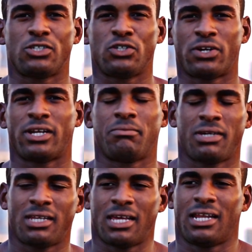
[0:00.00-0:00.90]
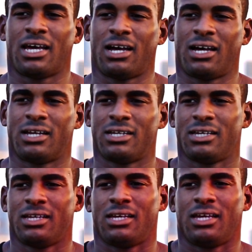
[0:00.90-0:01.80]
You know what I mean? And uh,
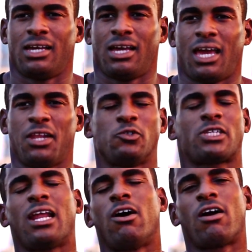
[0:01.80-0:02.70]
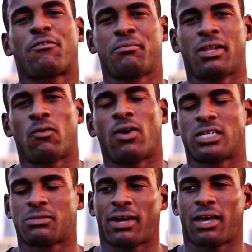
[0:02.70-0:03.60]
and it was kind of hard for me to
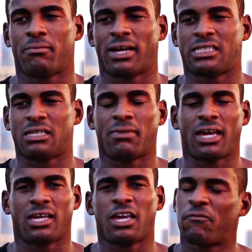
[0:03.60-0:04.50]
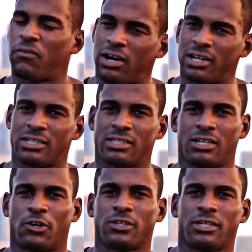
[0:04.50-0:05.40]
watch my my teammate. He fought
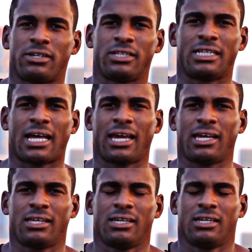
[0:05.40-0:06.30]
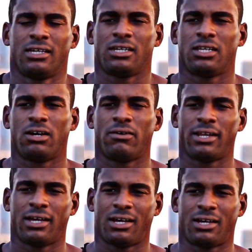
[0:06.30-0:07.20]
earlier in the night, you know,
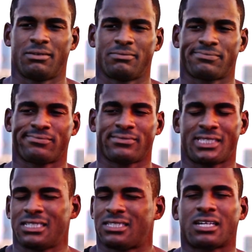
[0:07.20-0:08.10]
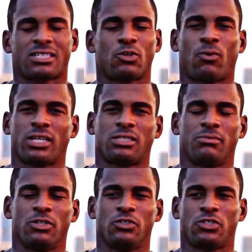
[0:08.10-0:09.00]
and um, it sucks to watch
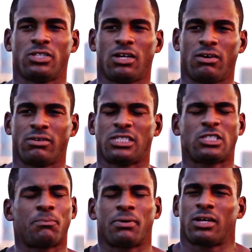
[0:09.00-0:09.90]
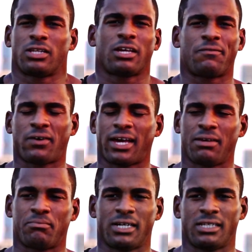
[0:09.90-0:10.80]
him lose. You know, he still put on a good
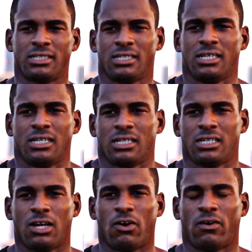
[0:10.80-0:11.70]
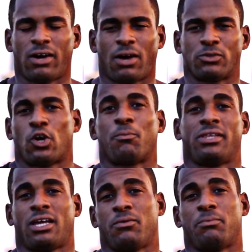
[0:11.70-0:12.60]
fight, but you know, I was
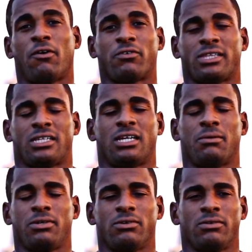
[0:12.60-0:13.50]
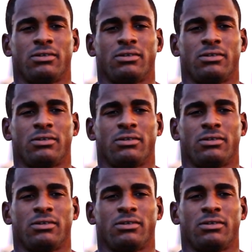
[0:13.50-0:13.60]
hoping that we both get the W.